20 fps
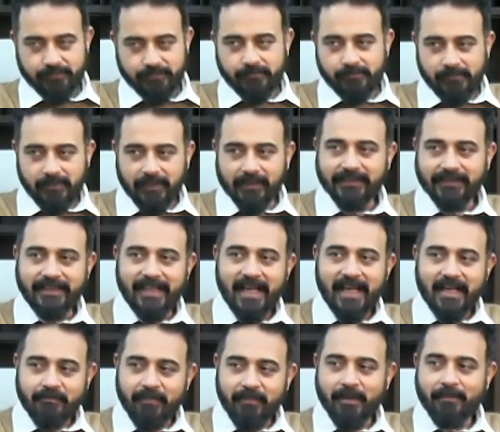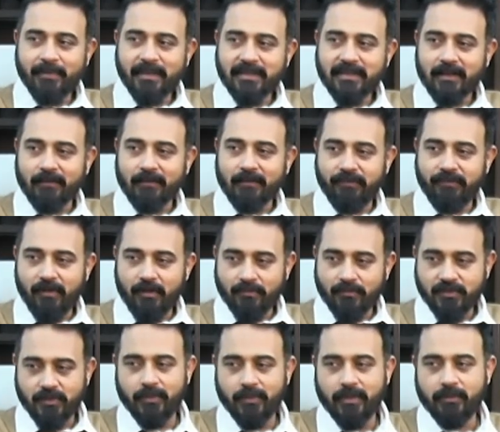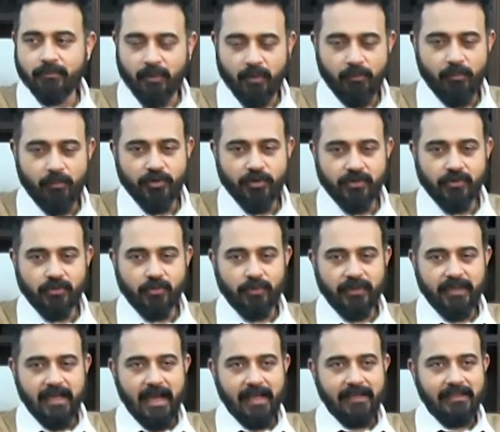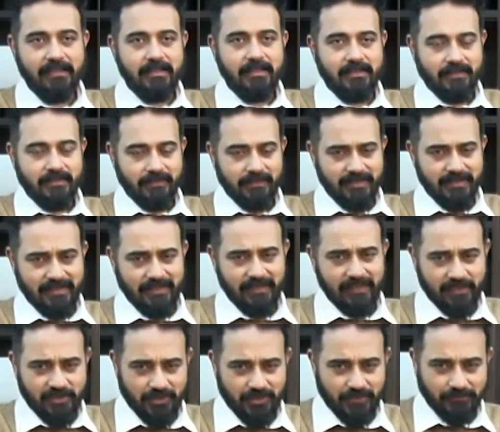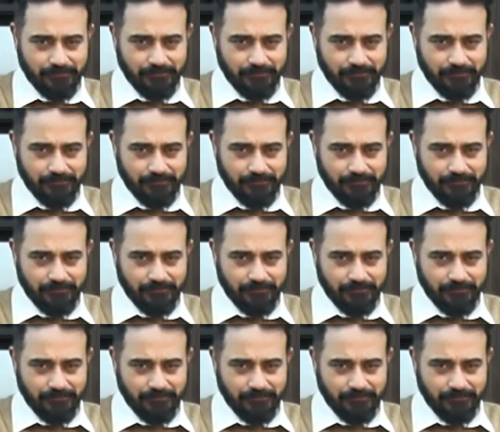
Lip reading: Then maybe some firms will promote you to an analyst designation.